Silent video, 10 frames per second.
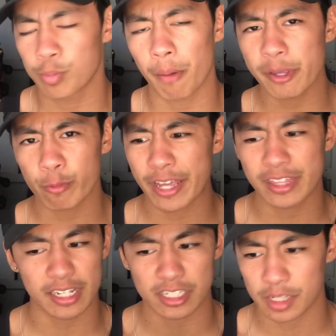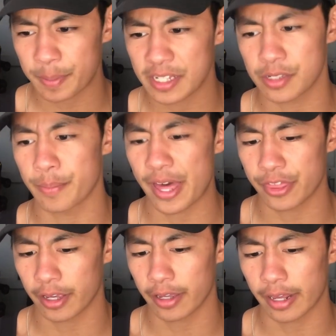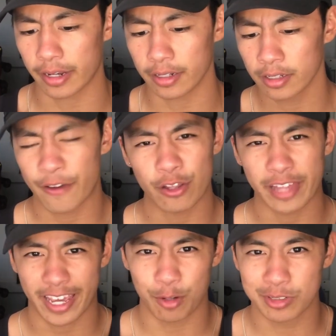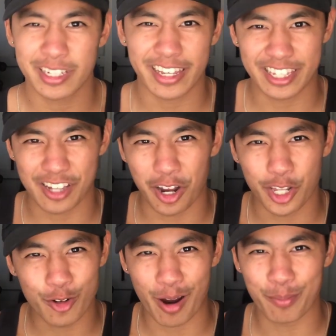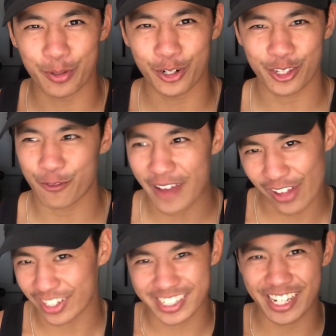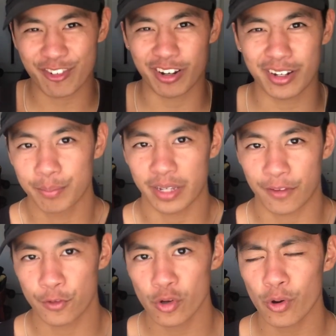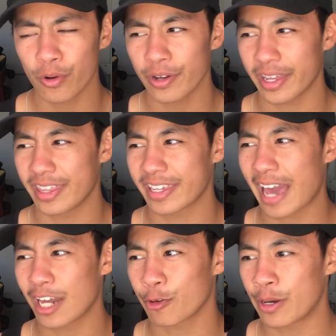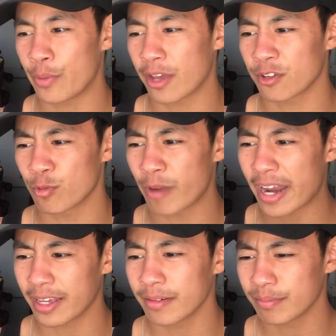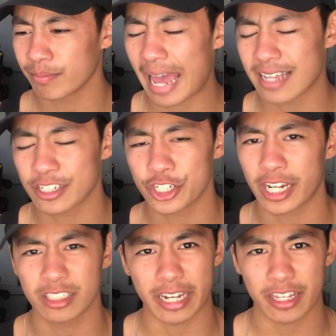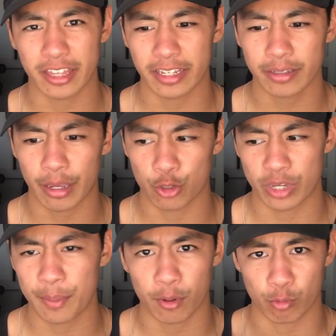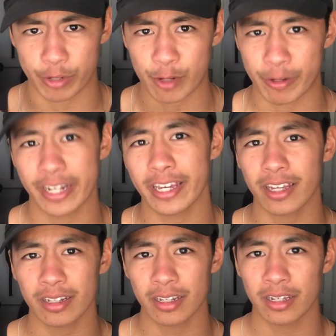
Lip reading: You probably read the easy peasy method and felt like it was like this underground book, you found the secret. But if you're in the category where you read it, it hasn't changed anything, and you keep on rereading it,